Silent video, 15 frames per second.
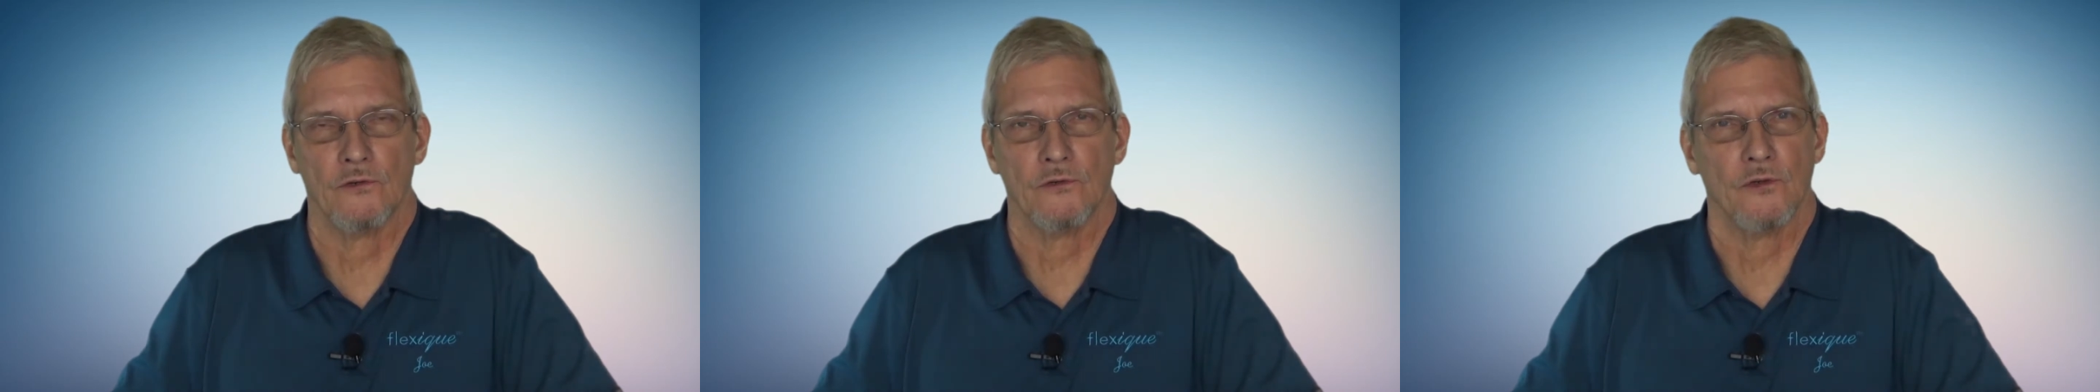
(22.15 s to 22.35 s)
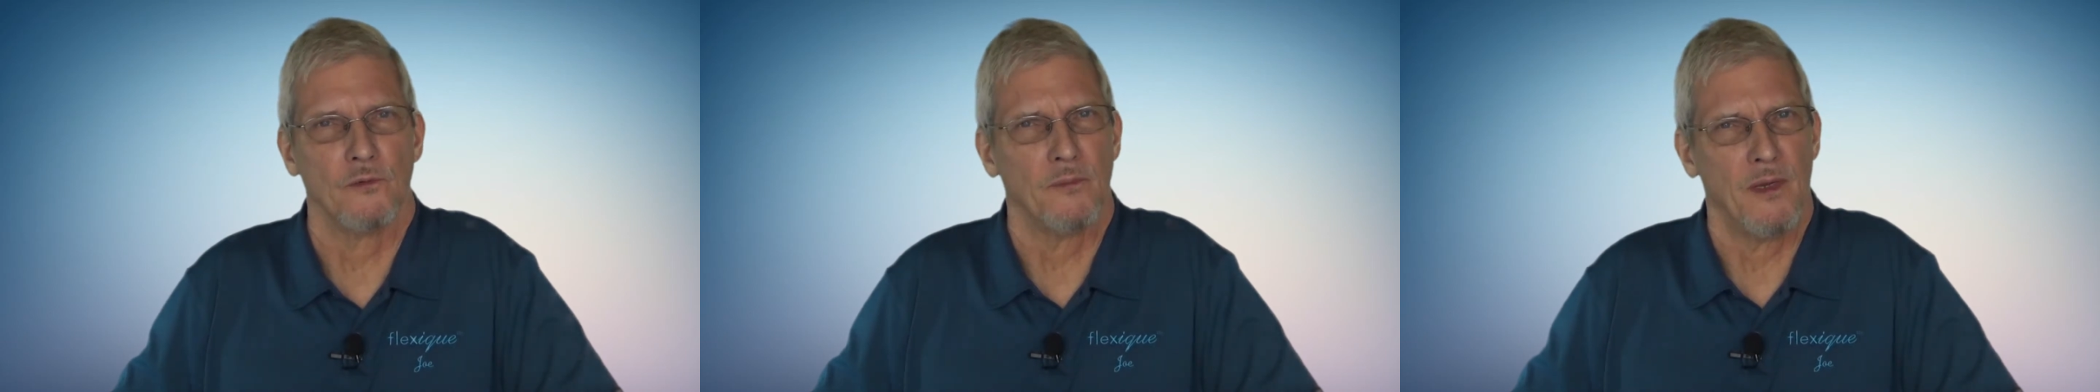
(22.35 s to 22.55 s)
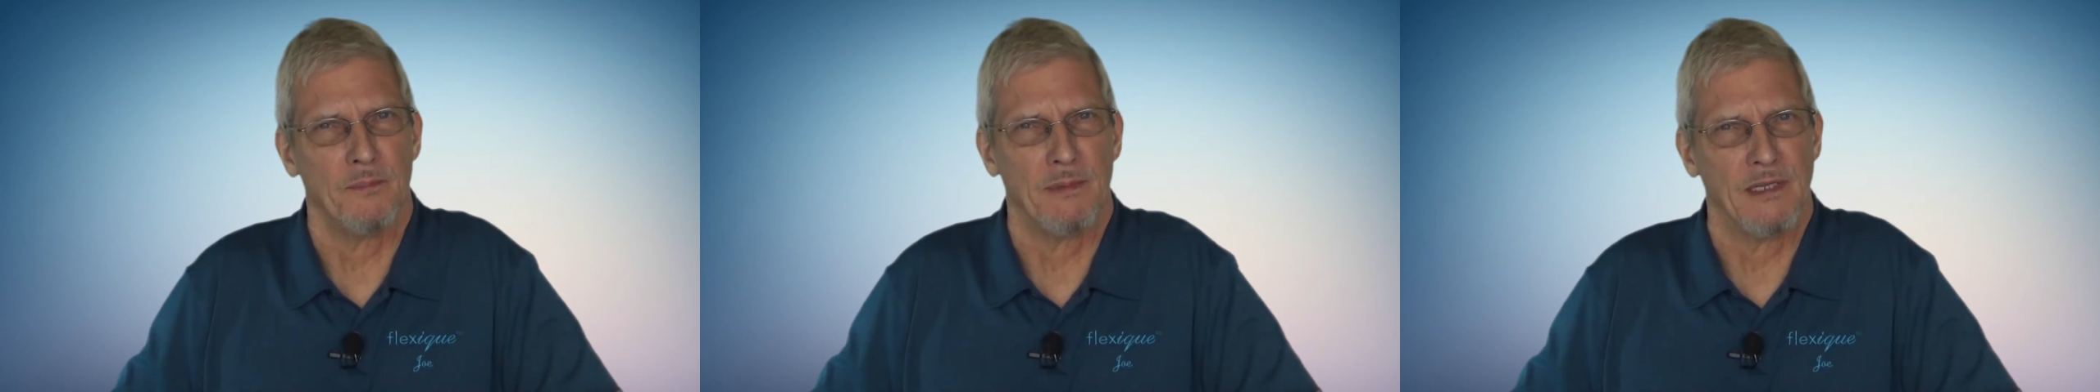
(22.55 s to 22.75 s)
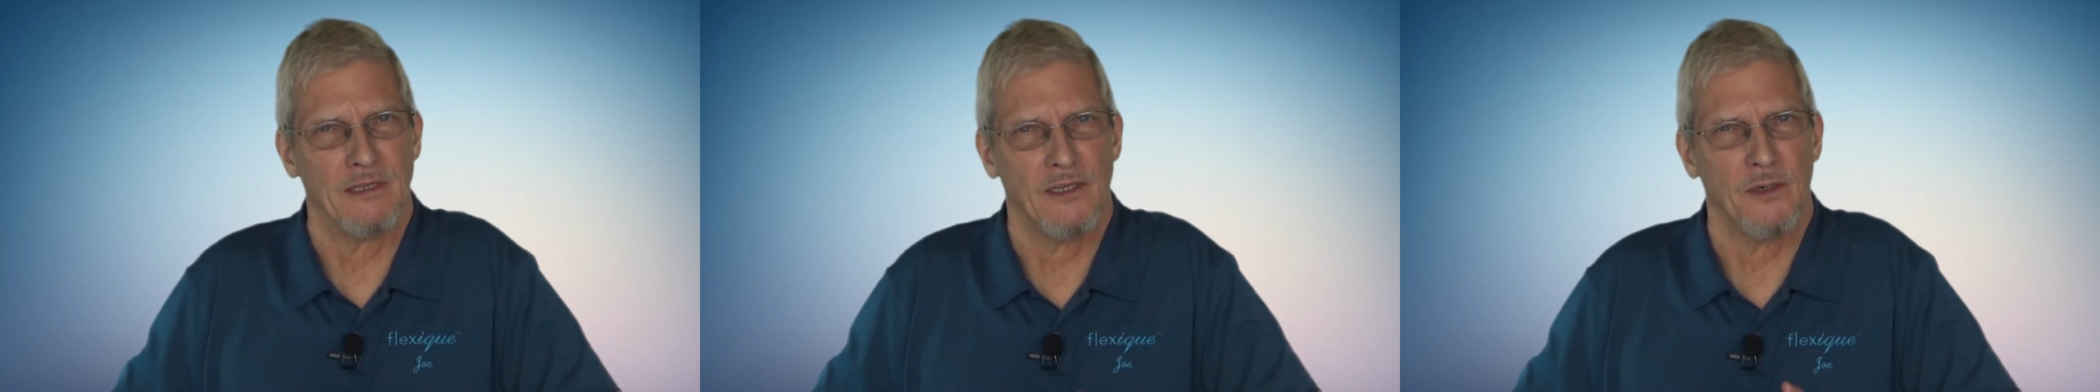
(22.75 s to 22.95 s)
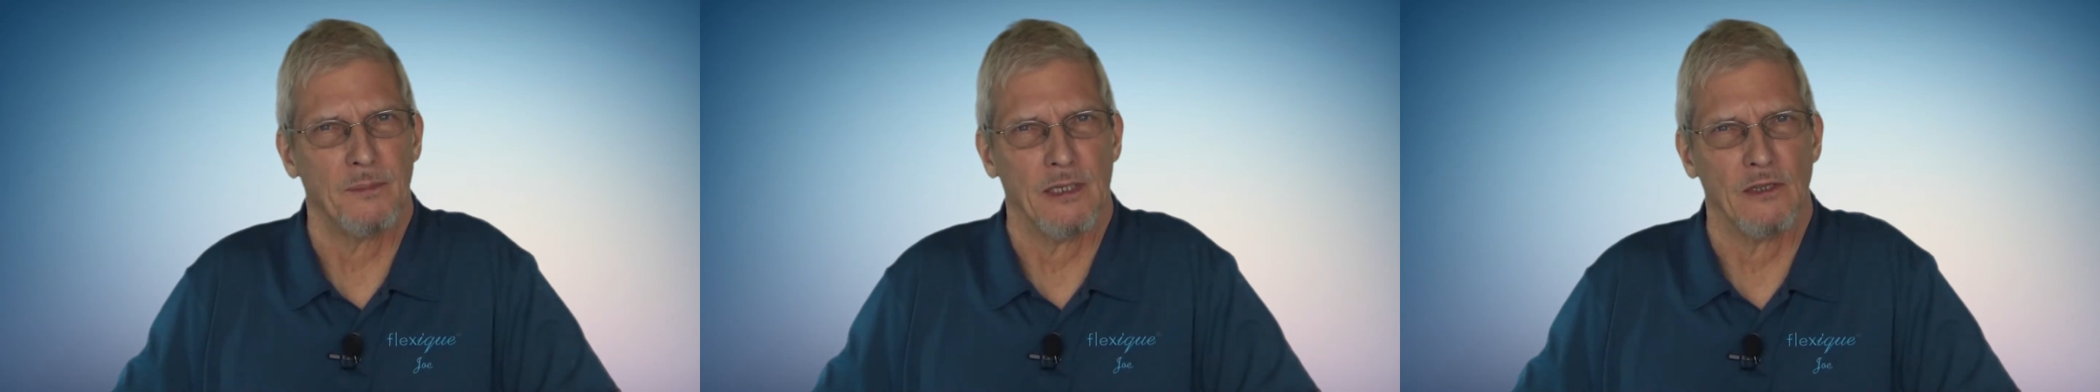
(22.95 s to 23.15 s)
so it might be a
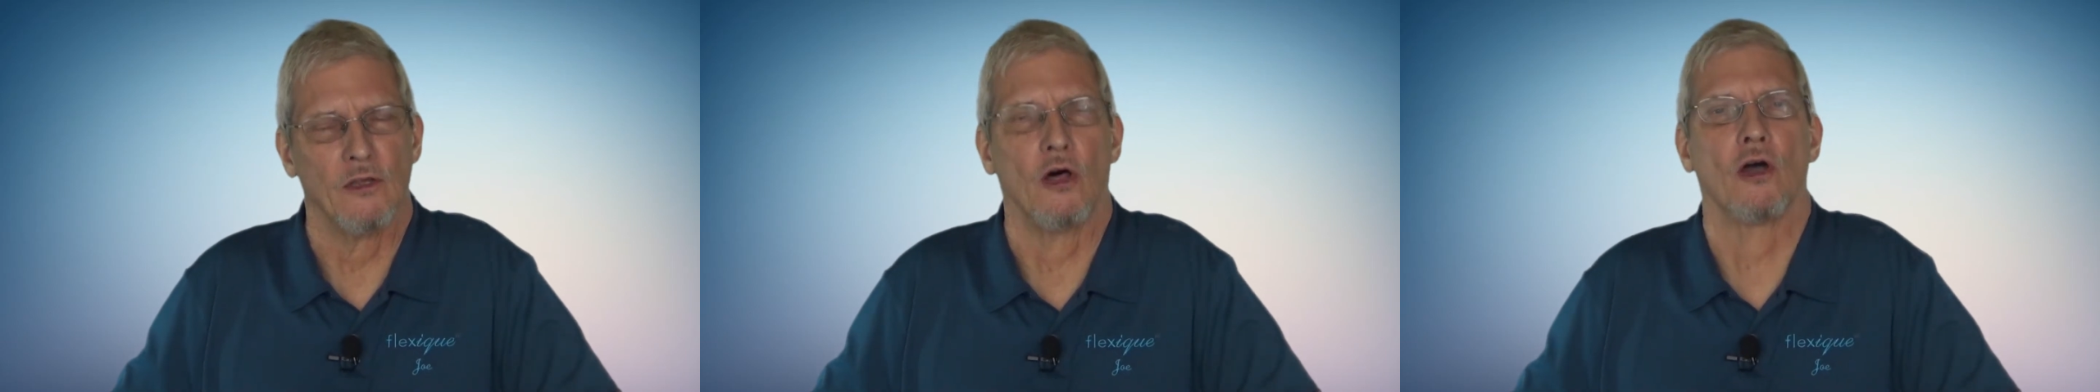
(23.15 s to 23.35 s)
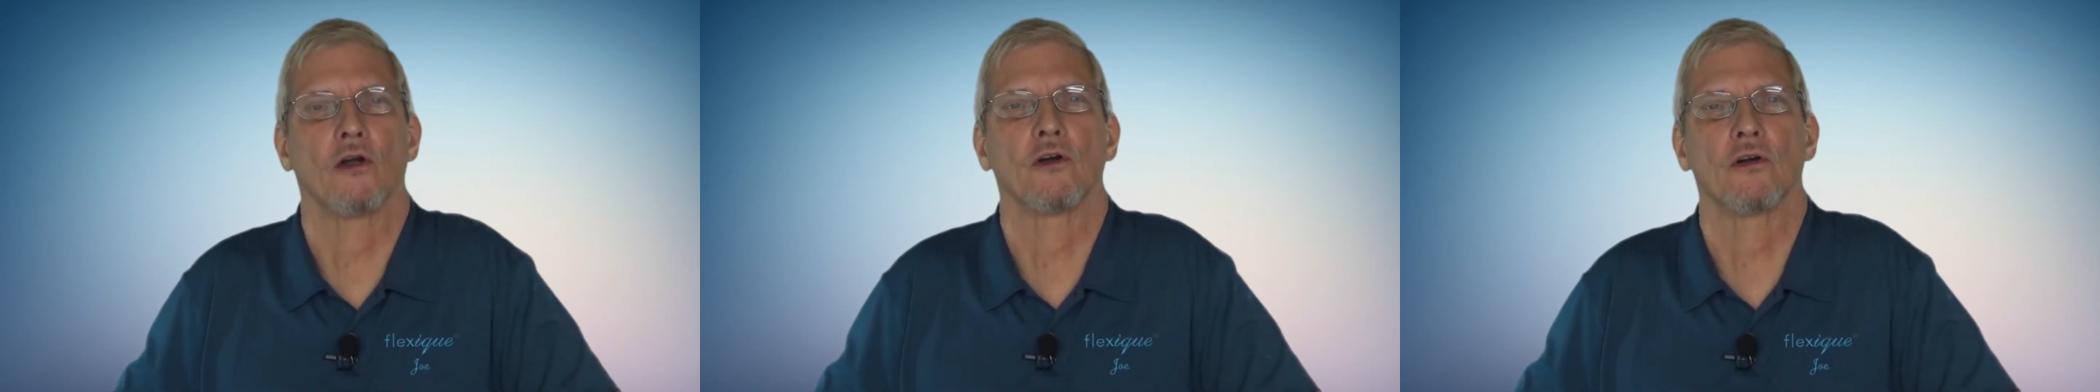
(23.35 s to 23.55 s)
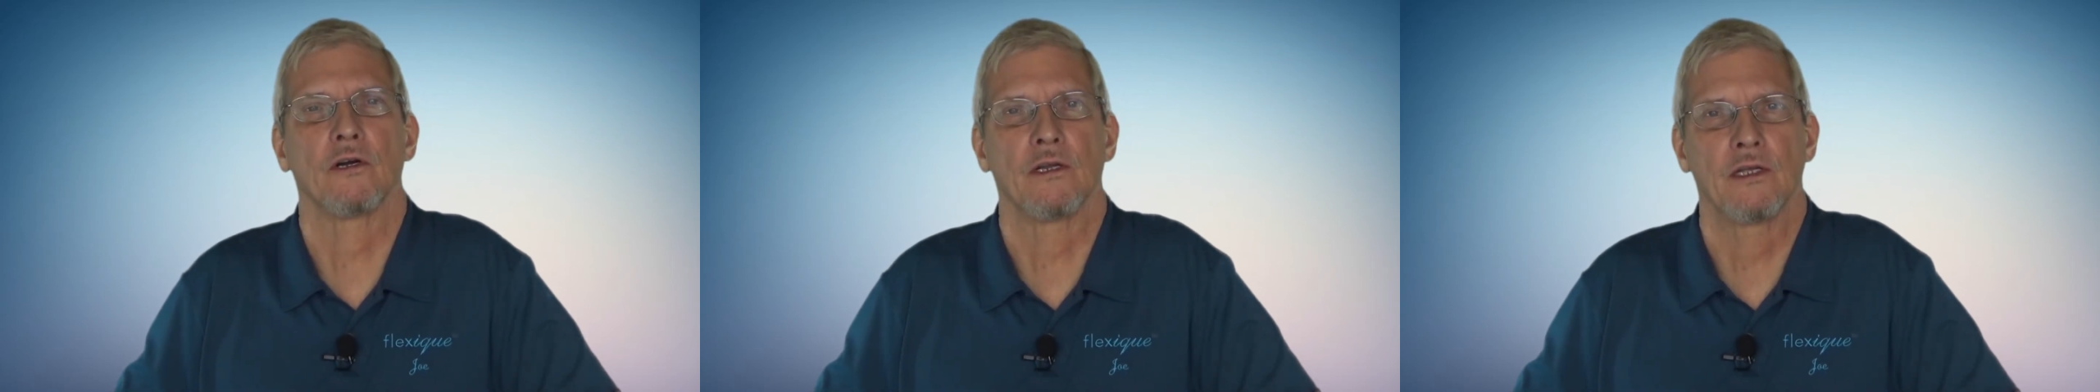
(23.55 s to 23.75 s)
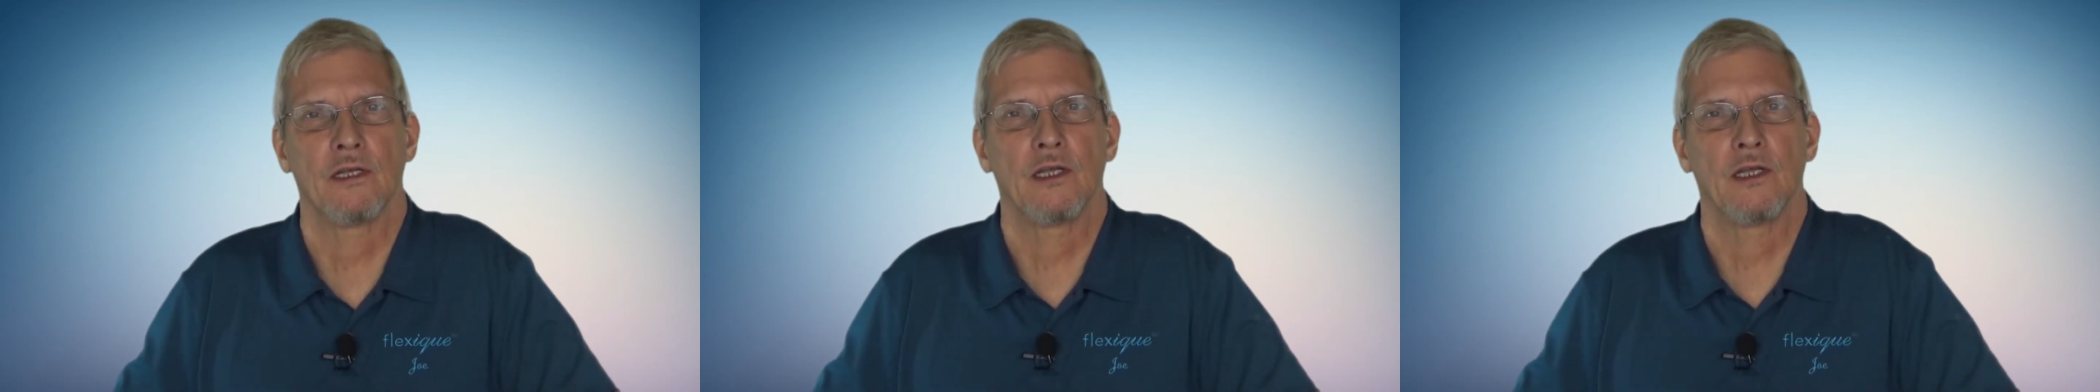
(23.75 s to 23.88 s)
little bit longer,